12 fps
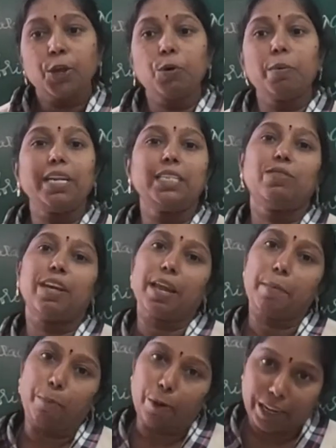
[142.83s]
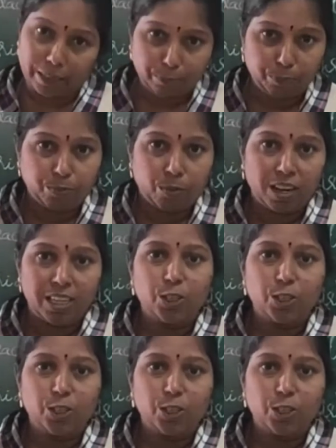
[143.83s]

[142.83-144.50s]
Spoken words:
humor is very important.